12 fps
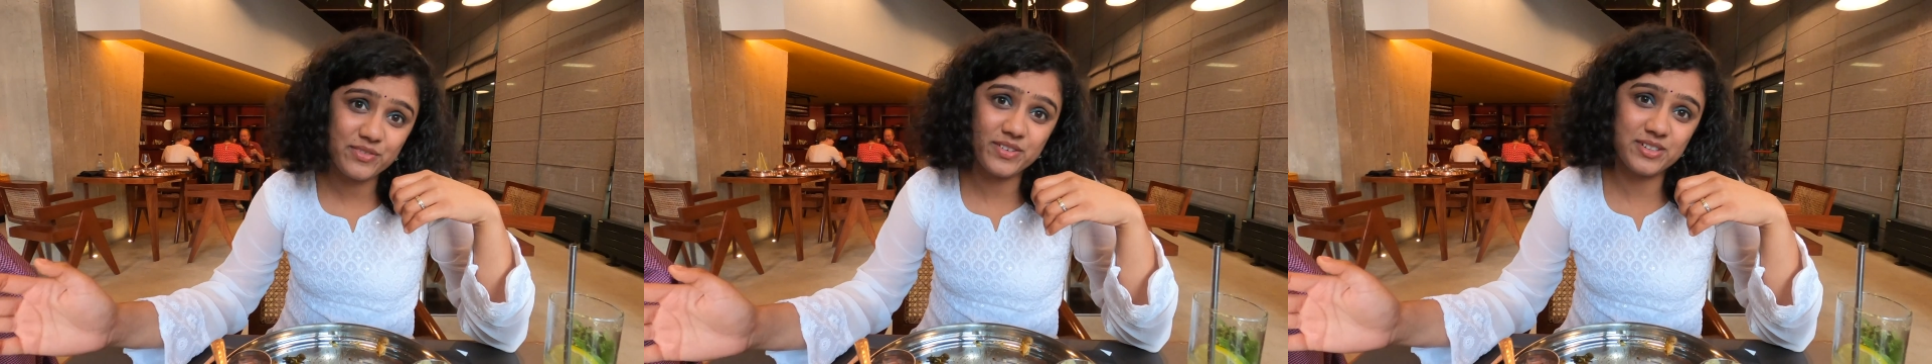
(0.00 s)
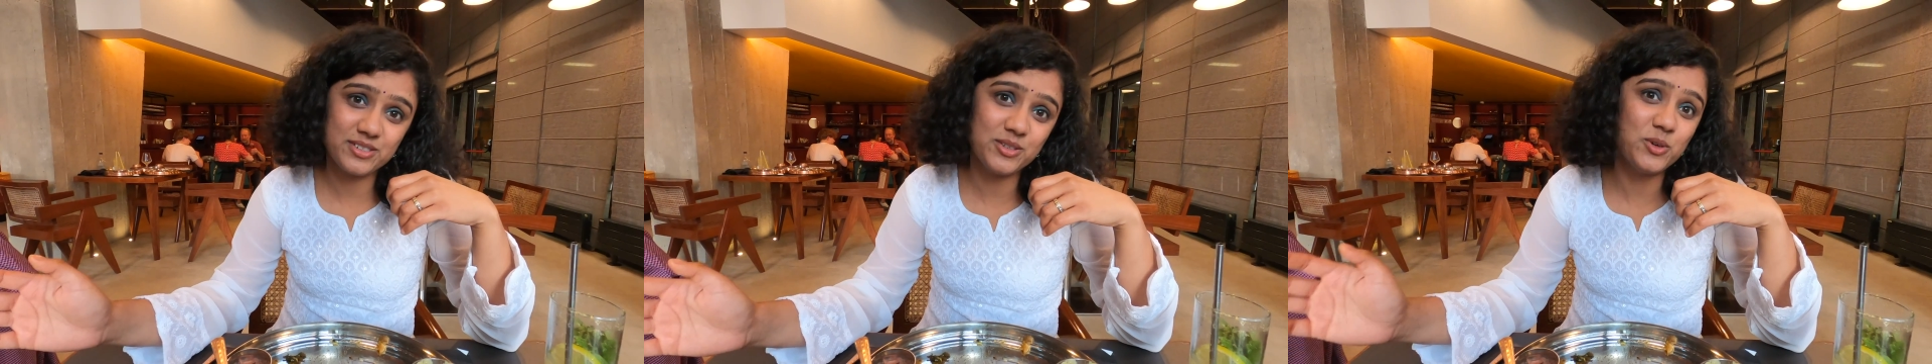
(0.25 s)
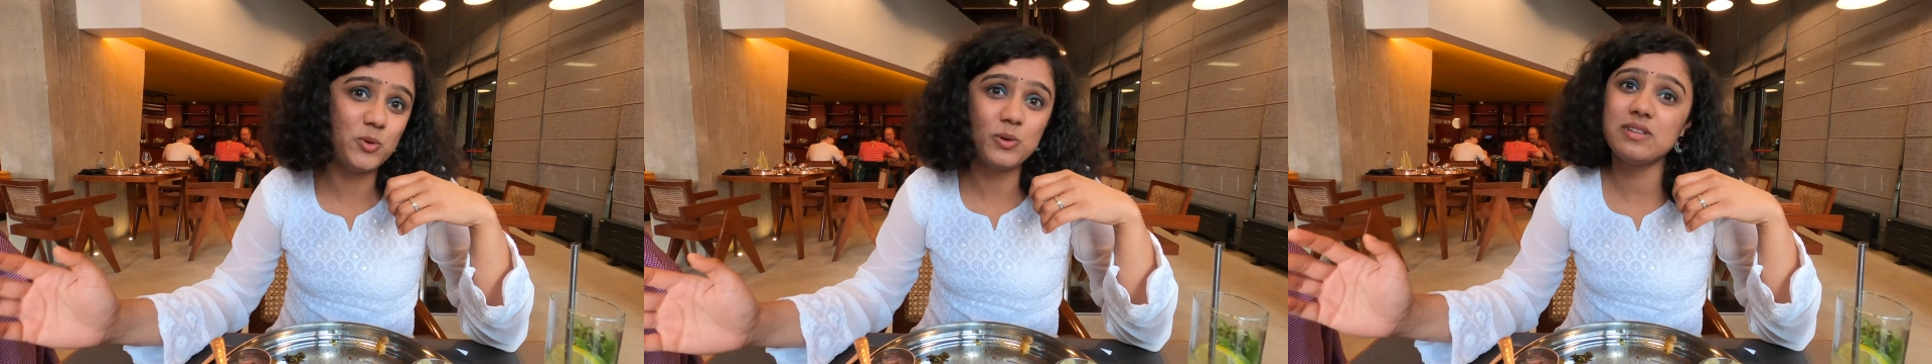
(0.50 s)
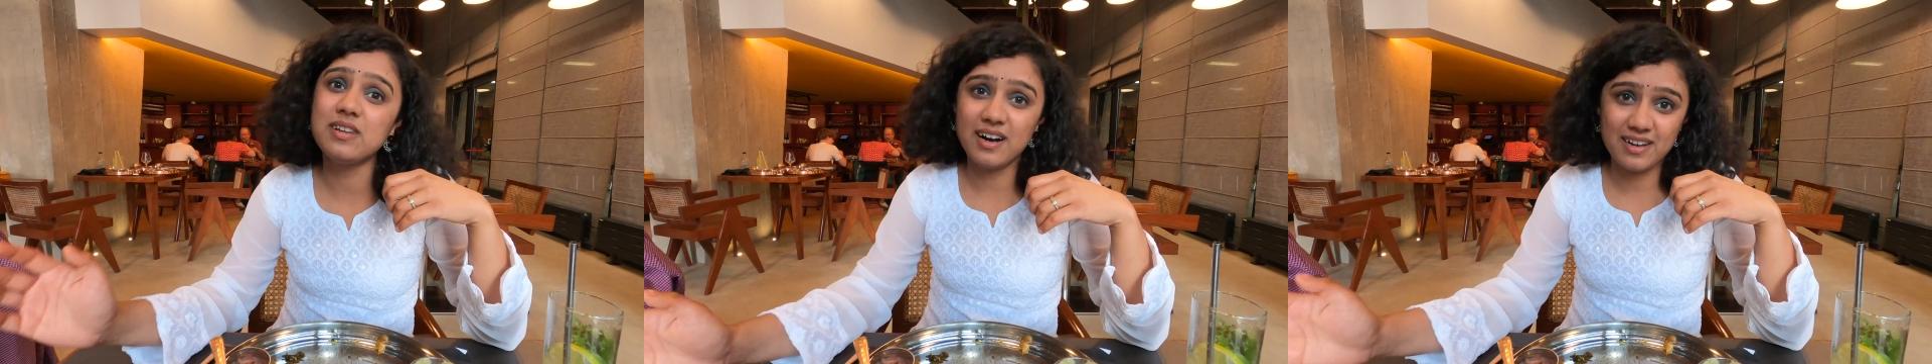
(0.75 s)
finished the whole
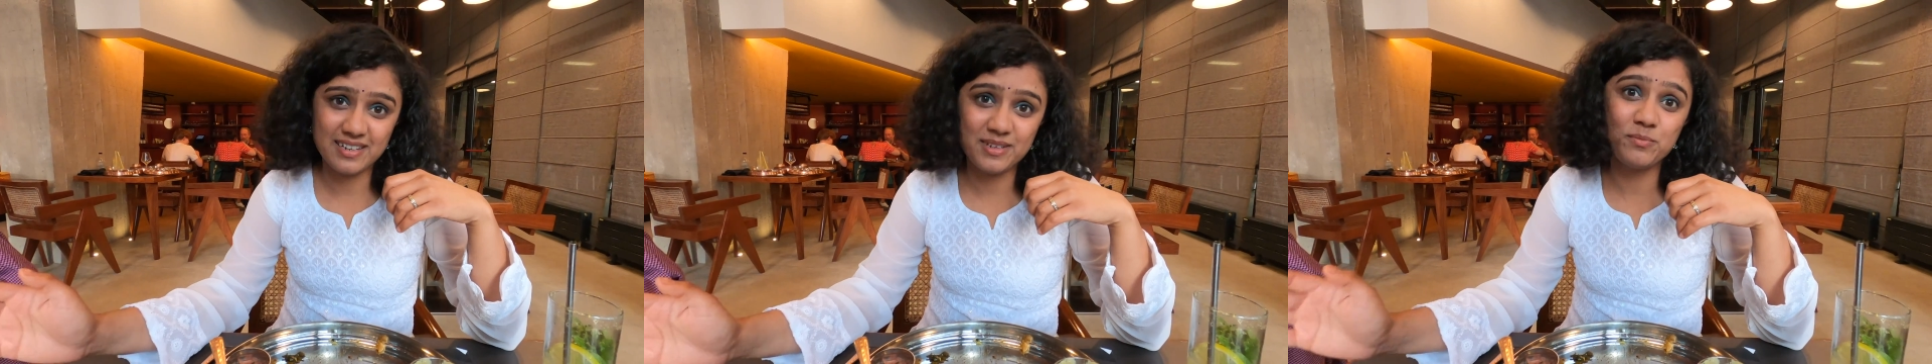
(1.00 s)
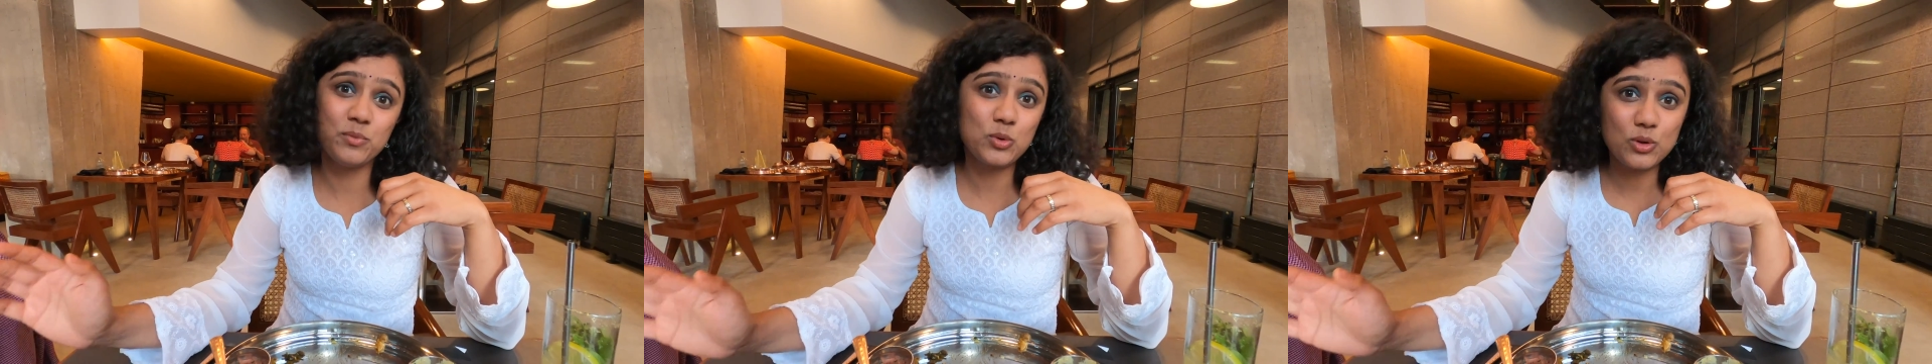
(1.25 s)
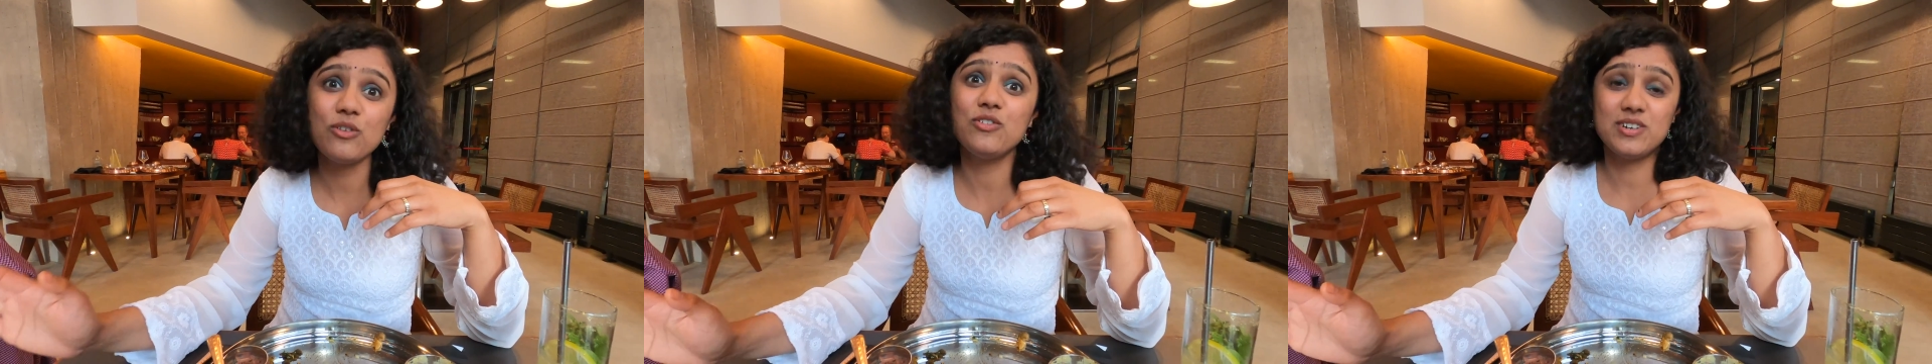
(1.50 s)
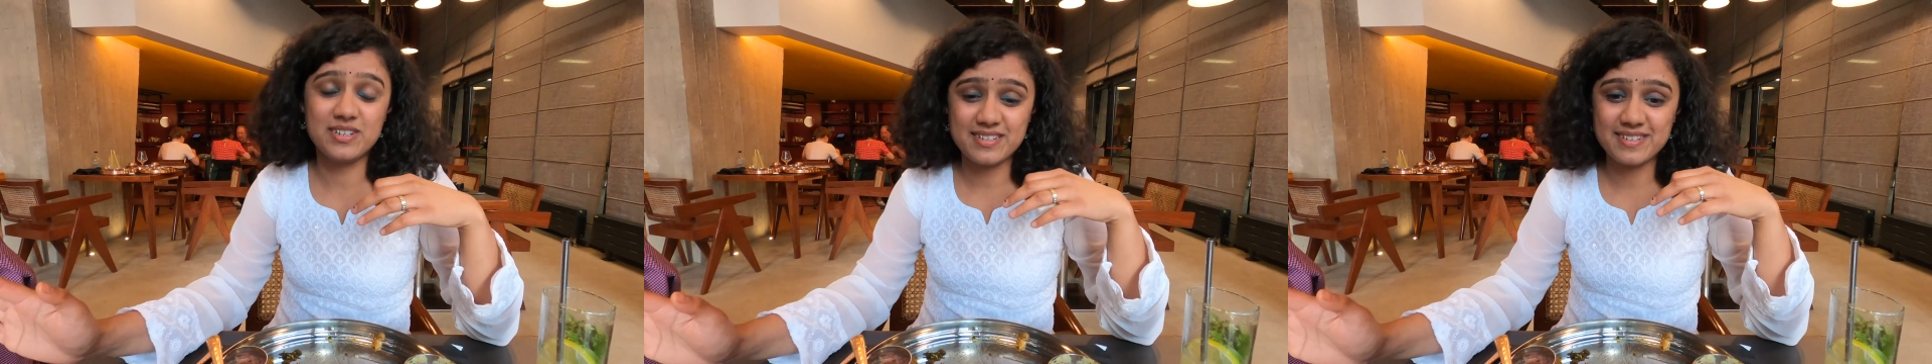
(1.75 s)
thali, both of
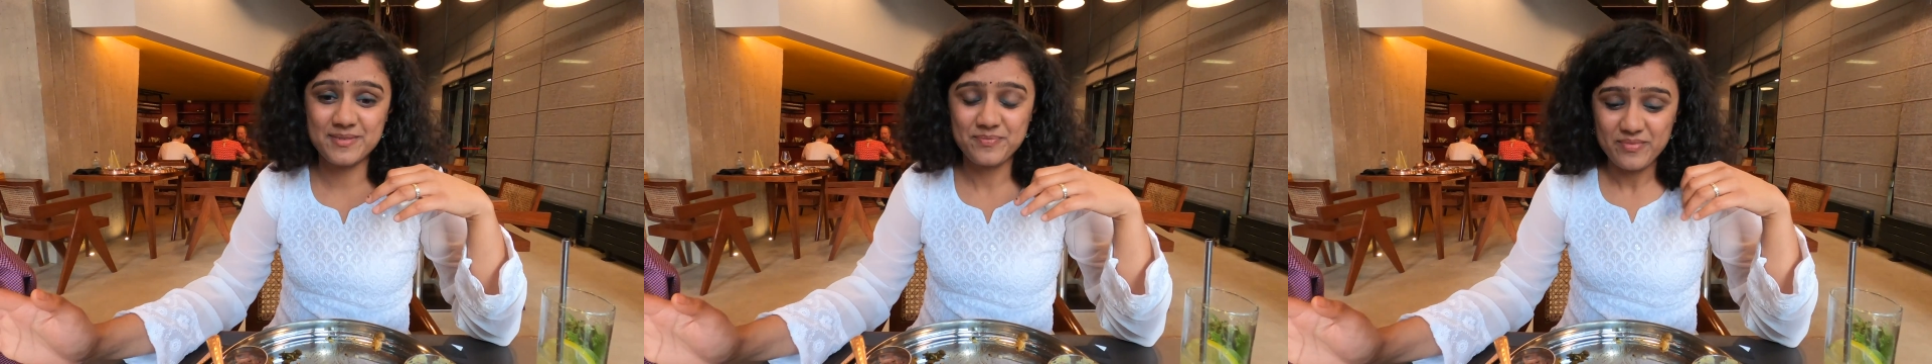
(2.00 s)
us.